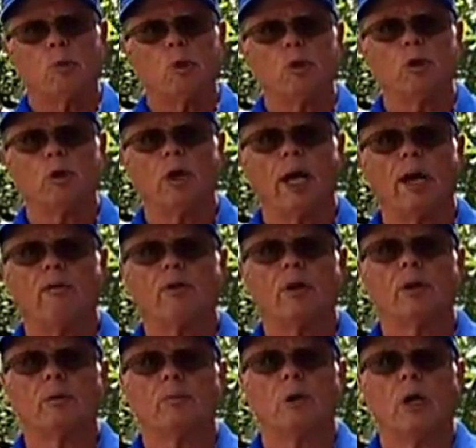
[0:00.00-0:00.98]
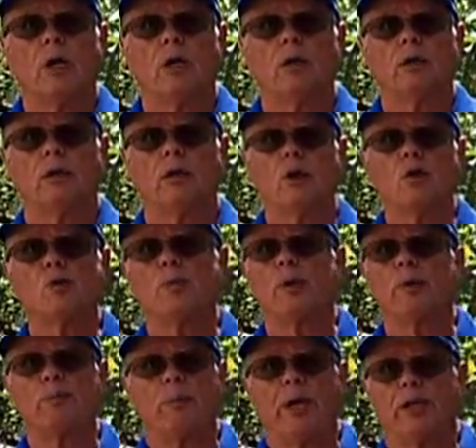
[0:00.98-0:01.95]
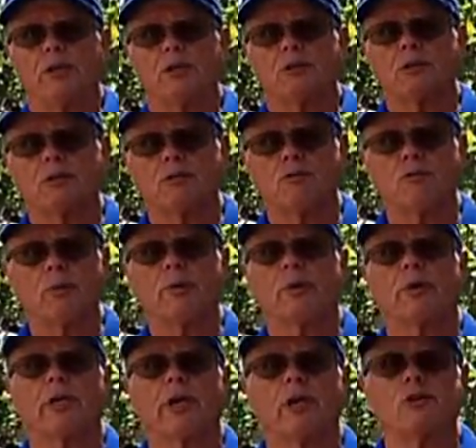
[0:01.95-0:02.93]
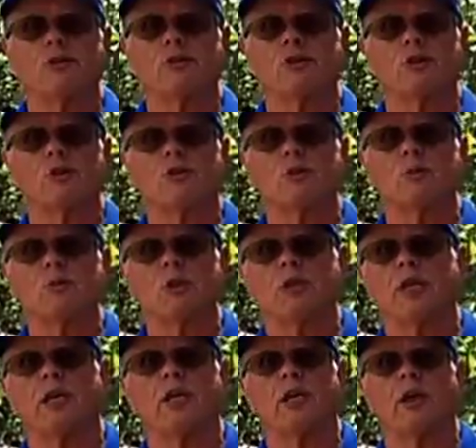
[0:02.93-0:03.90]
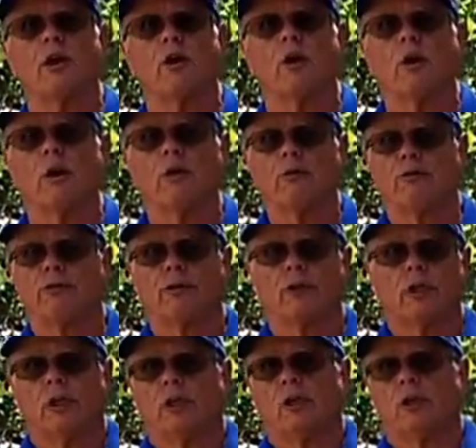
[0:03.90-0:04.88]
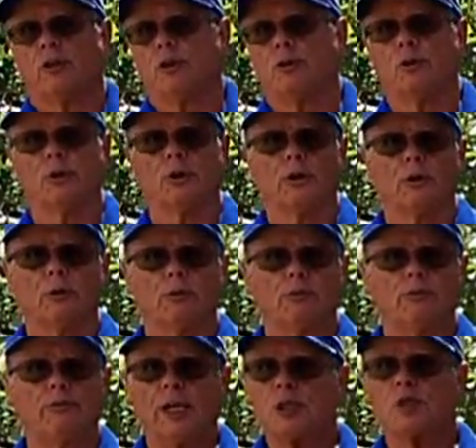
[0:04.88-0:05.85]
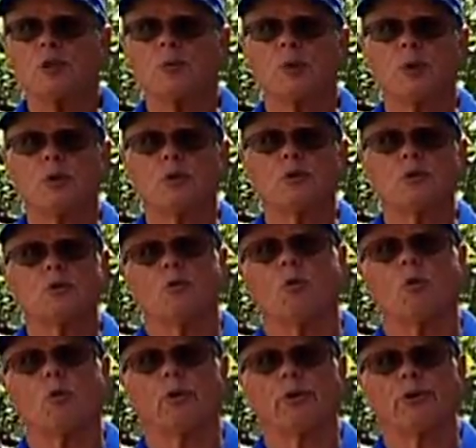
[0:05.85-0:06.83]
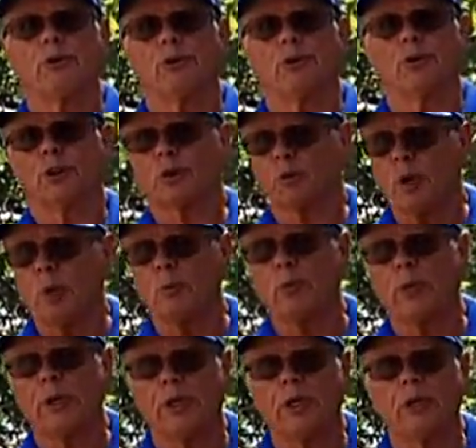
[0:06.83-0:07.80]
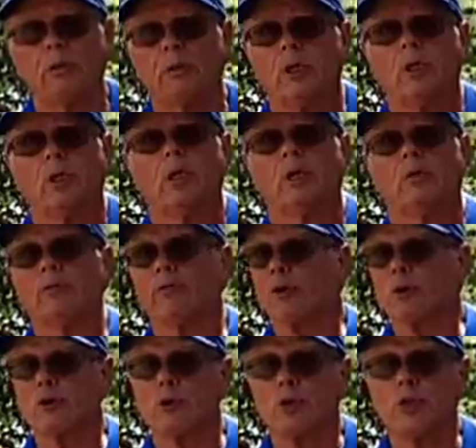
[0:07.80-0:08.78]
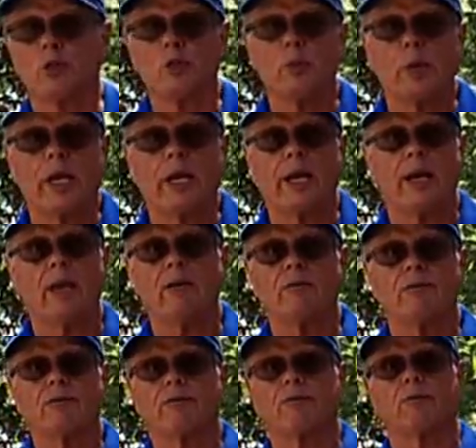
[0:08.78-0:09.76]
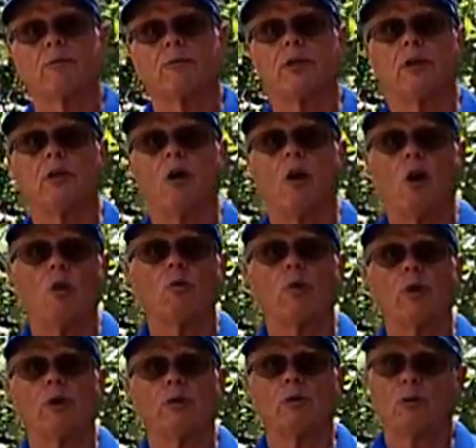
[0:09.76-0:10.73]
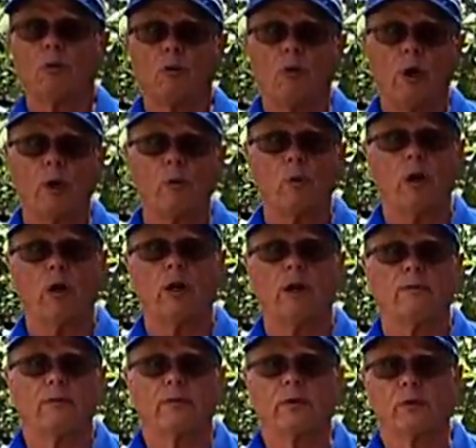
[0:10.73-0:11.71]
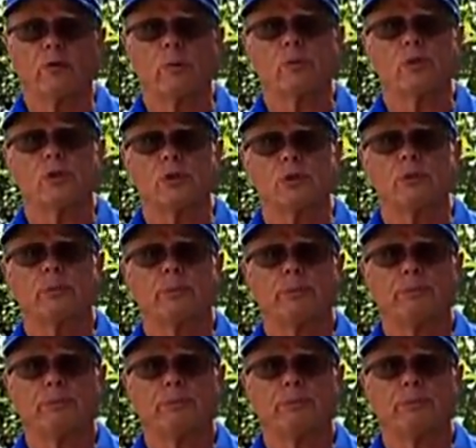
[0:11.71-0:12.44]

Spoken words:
you'll have a hose bib based drip irrigation system to take care of your vegetables or your shrubbery, fruit trees you may have. They'll all run quite well off of a drip system.